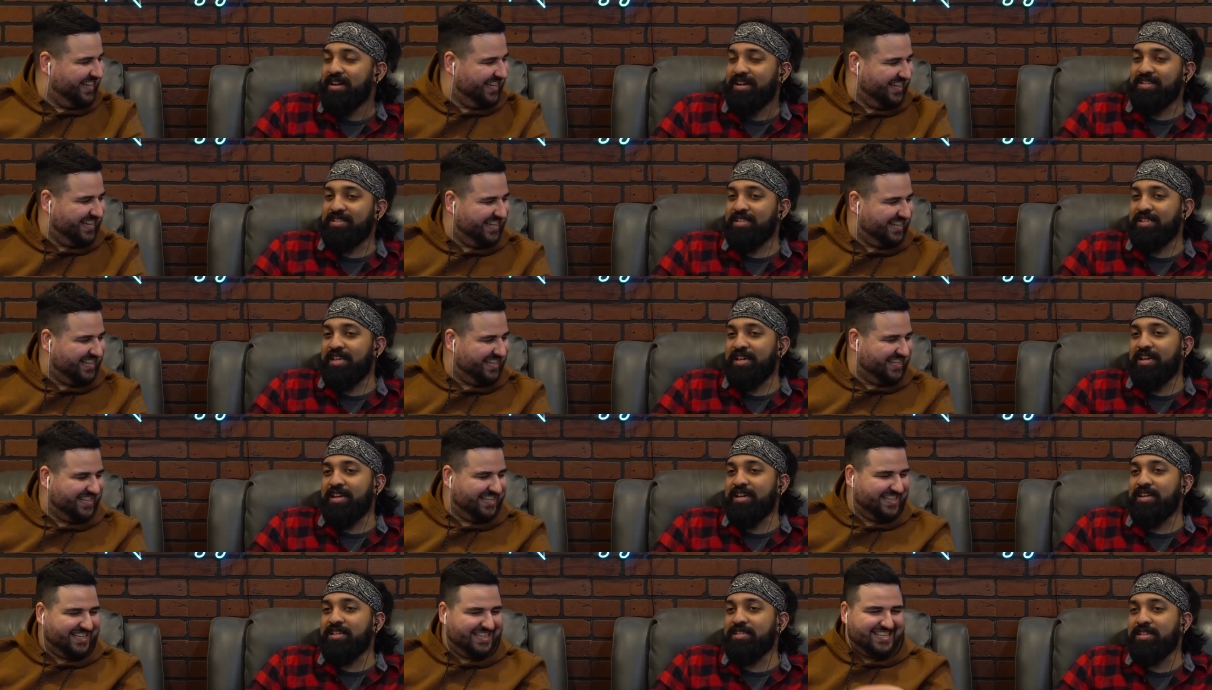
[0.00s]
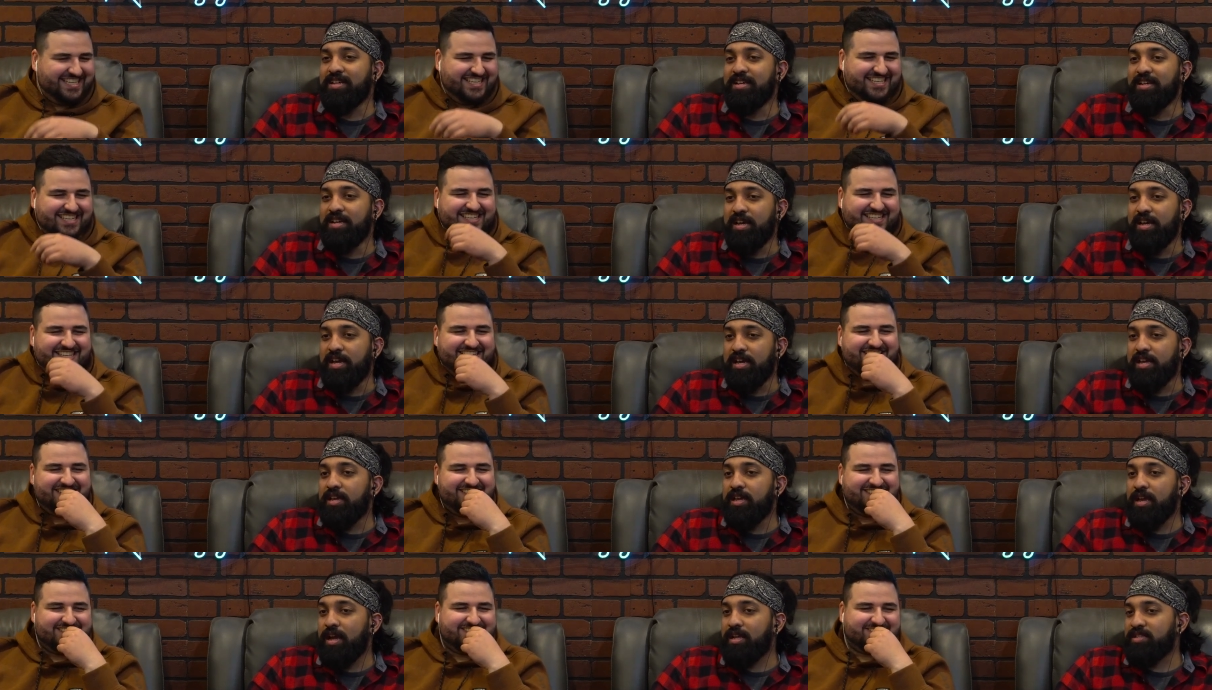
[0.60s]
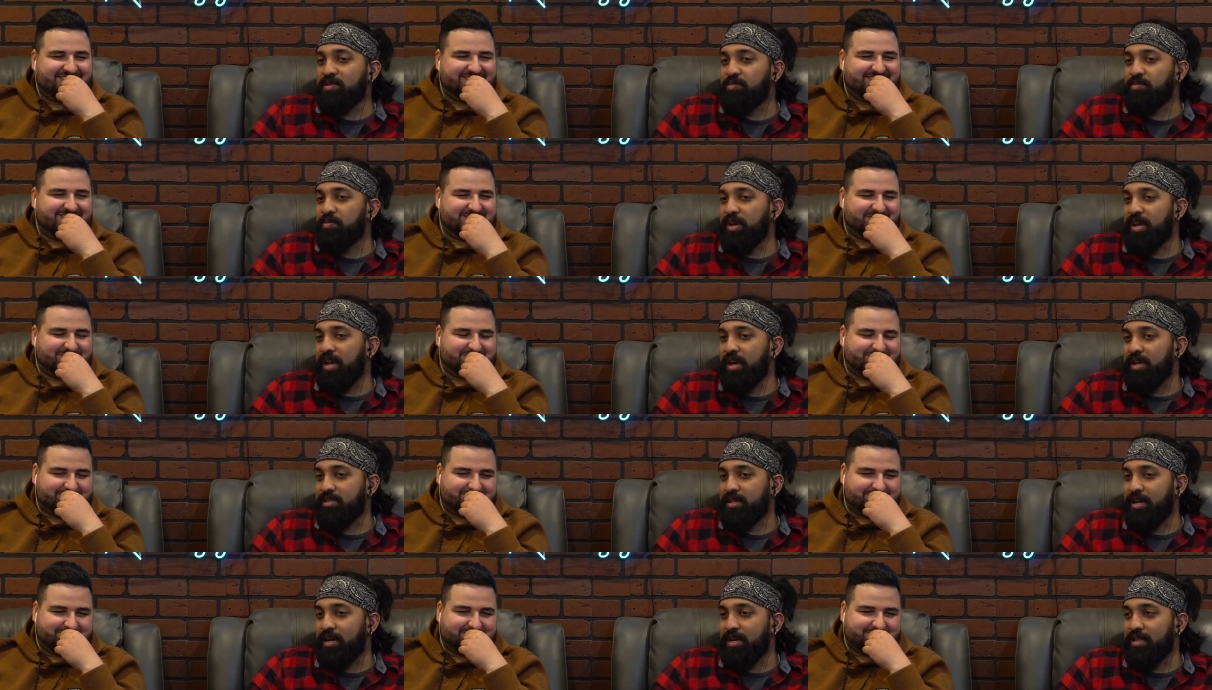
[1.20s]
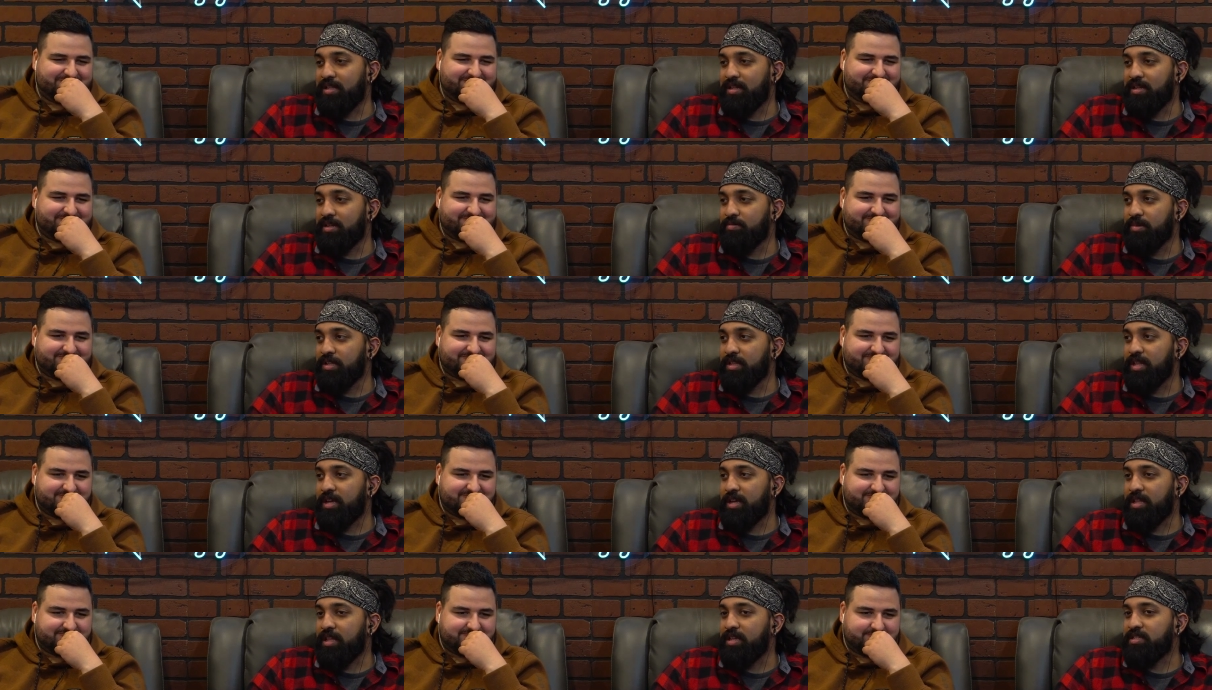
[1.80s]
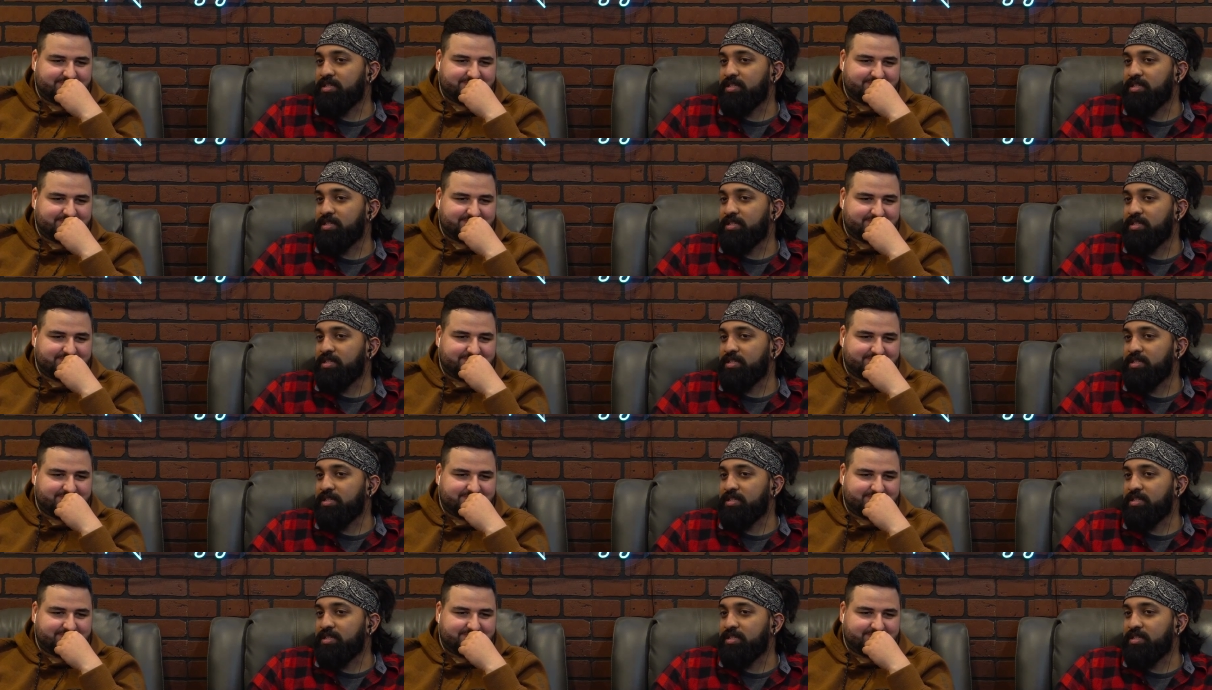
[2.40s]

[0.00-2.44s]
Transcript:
Speaker 1: the thing is, yeah, it's a big ass island, but like, let's say